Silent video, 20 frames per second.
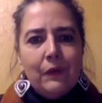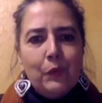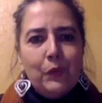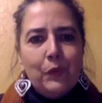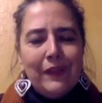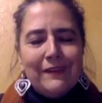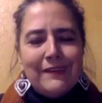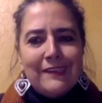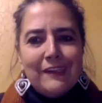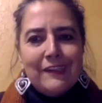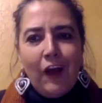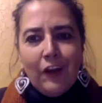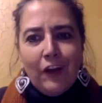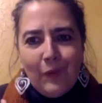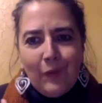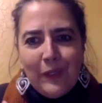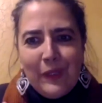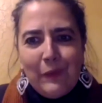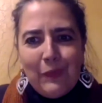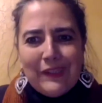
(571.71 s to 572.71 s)
it's not
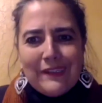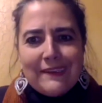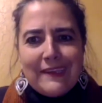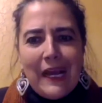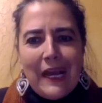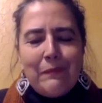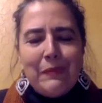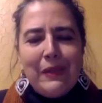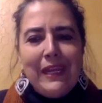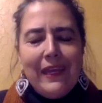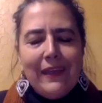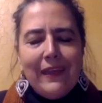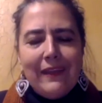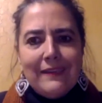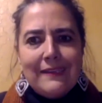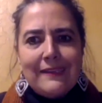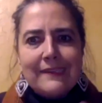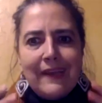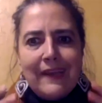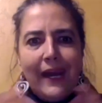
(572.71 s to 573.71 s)
only what's happening
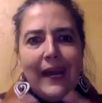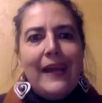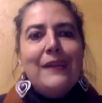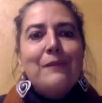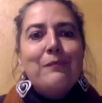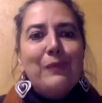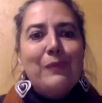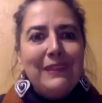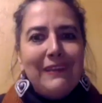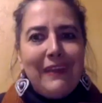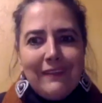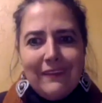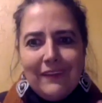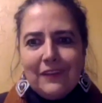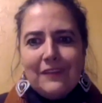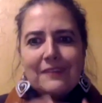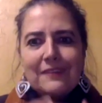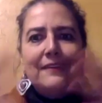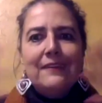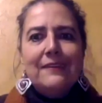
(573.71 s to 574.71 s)
inside, but that
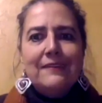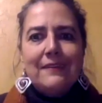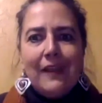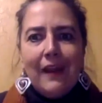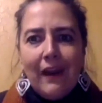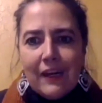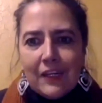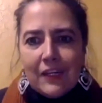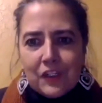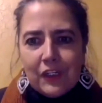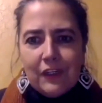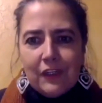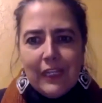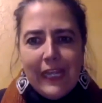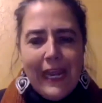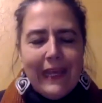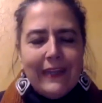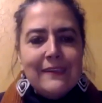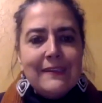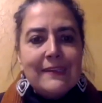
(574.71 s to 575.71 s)
there's this larger
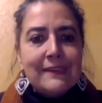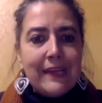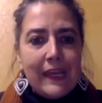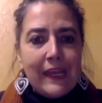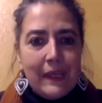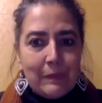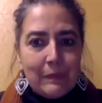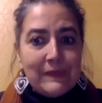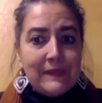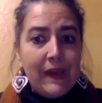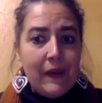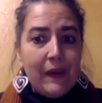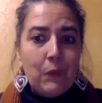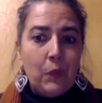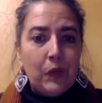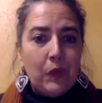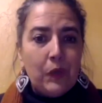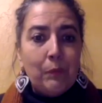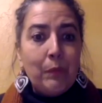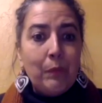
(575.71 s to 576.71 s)
landscapes that
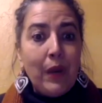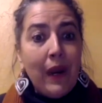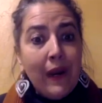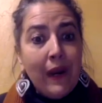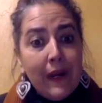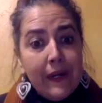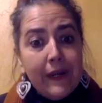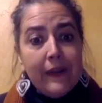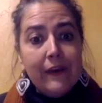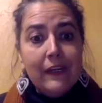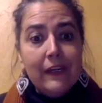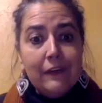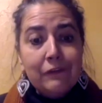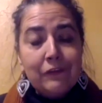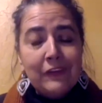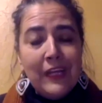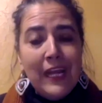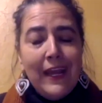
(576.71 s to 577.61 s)
we're part of,